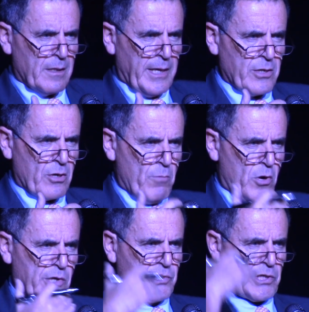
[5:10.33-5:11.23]
and you're
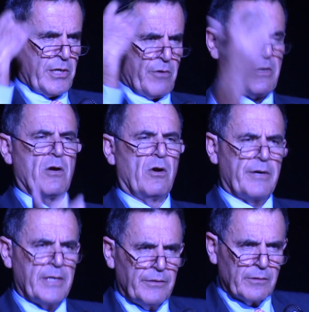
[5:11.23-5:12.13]
more
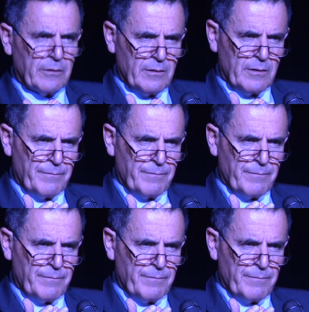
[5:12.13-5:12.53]
security-oriented,